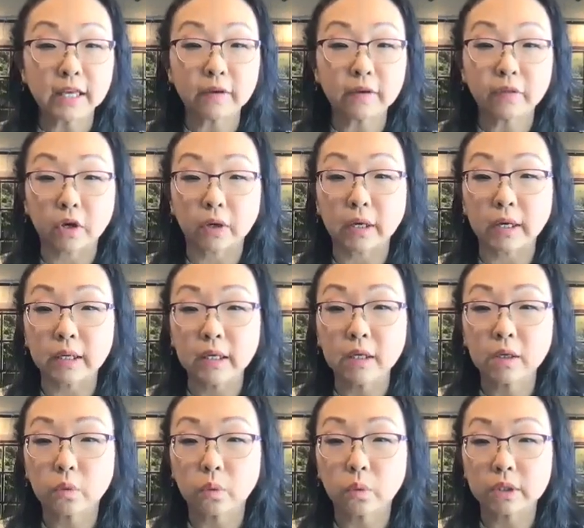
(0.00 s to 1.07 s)
if there are any
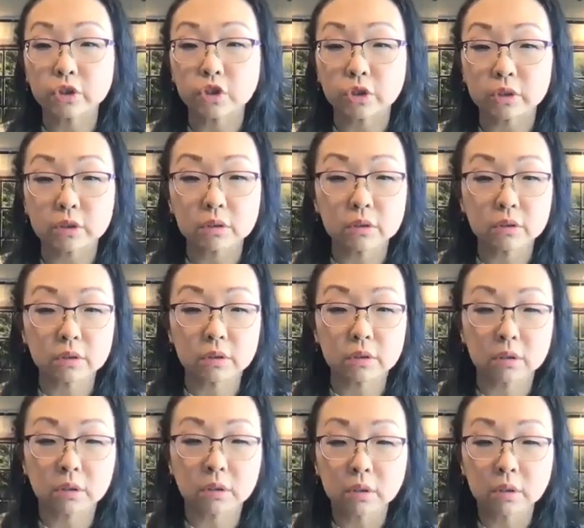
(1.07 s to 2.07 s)
questions.